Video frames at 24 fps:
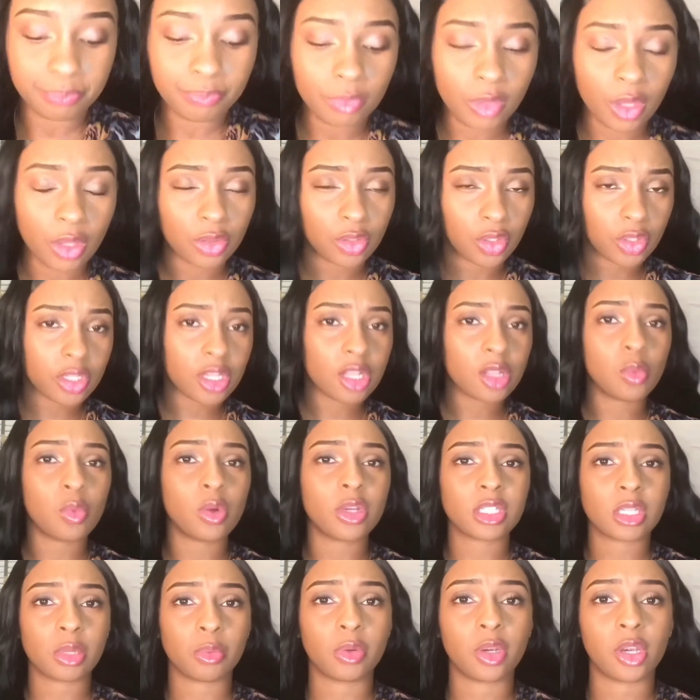those are the
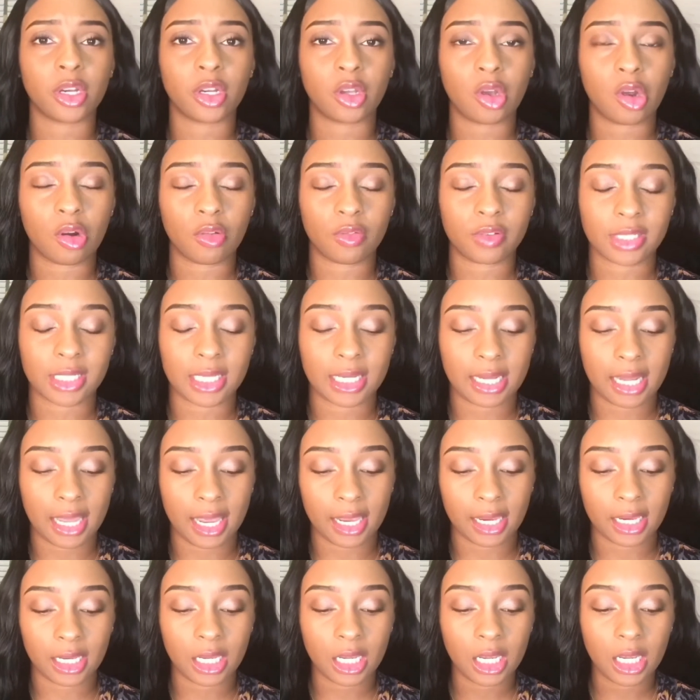ones that we're gonna go over
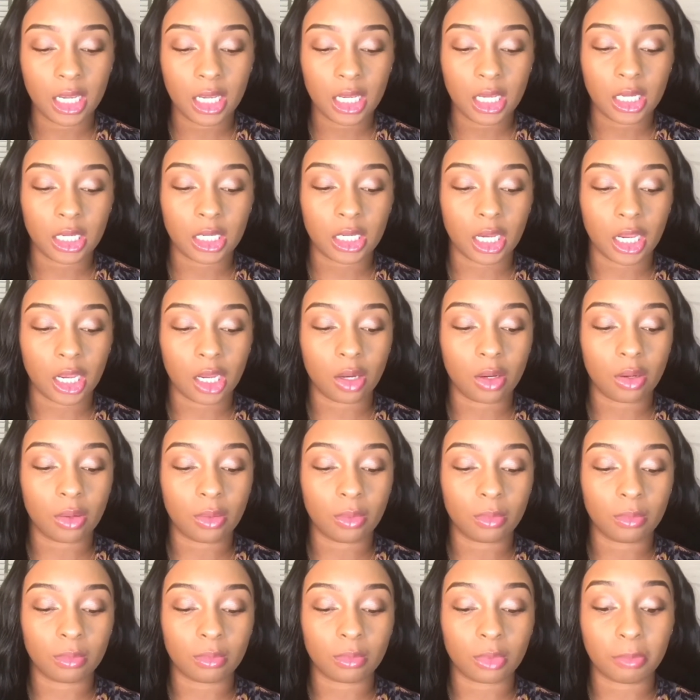today.
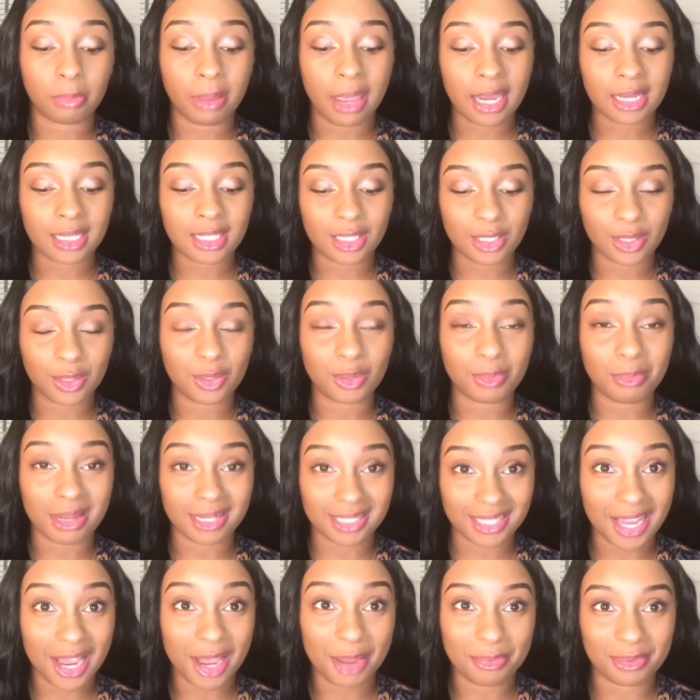Now, back to my
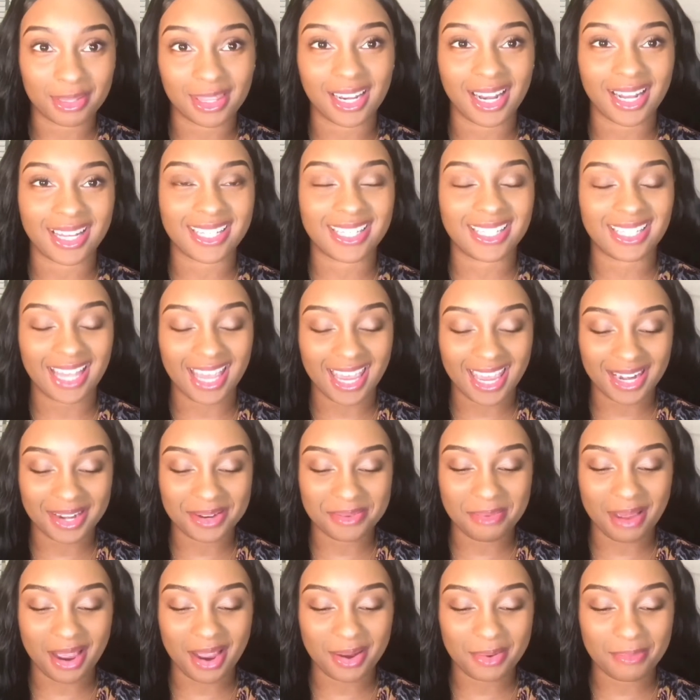topic that I said
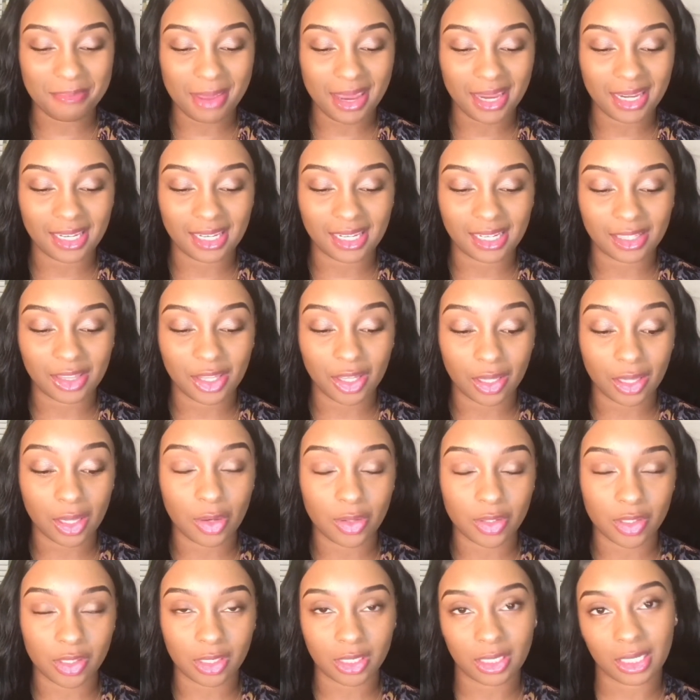about making the
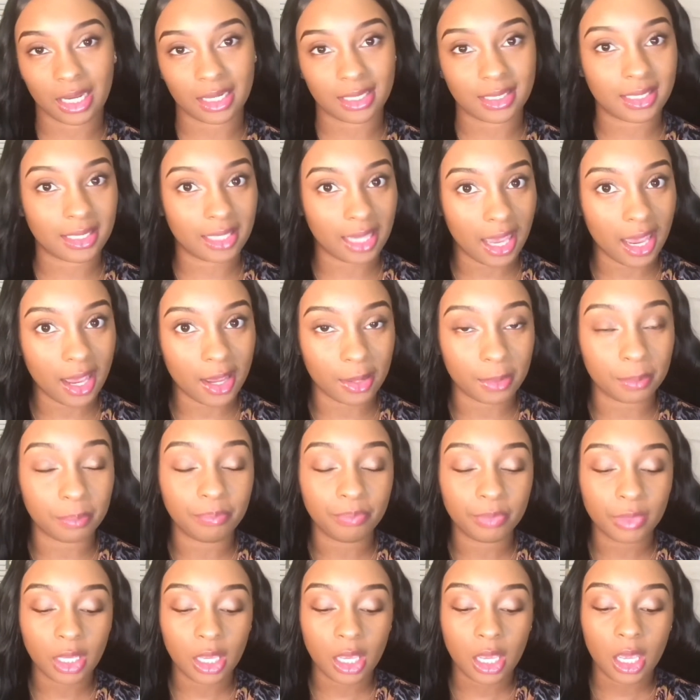closure look like scalp.
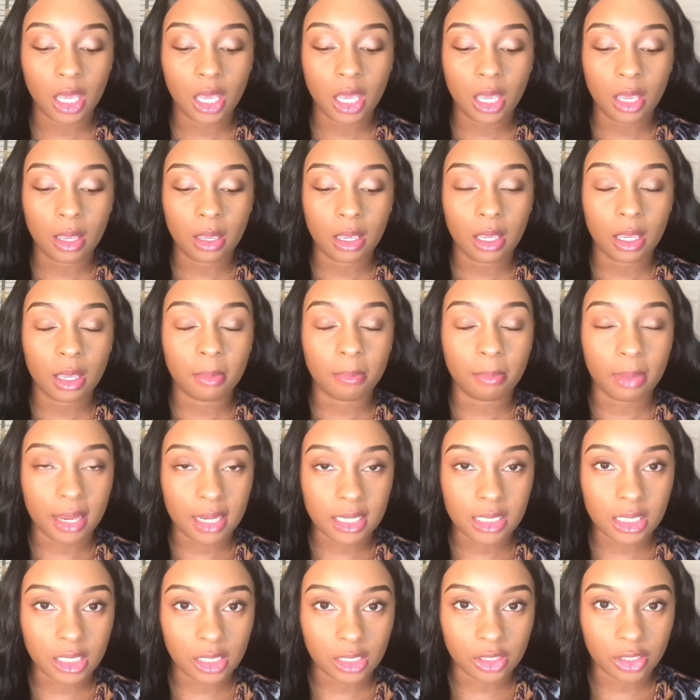
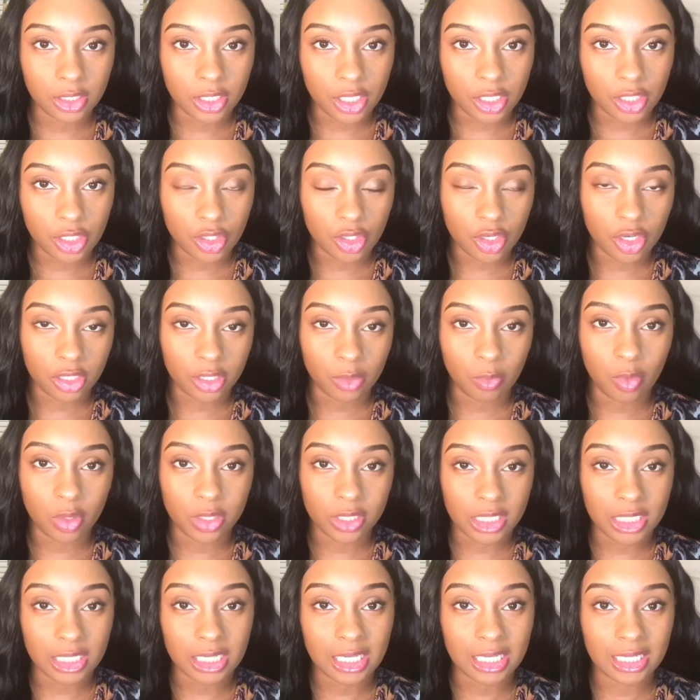Basically, you're gonna want
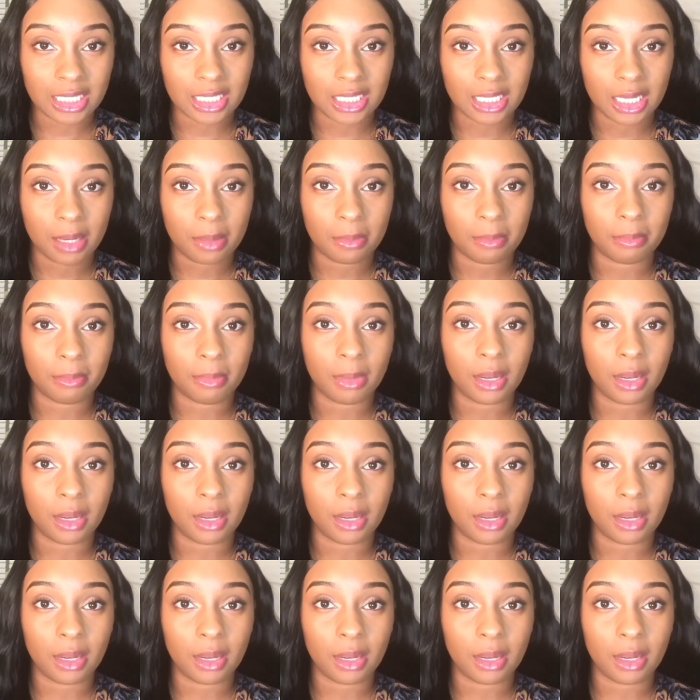to get some,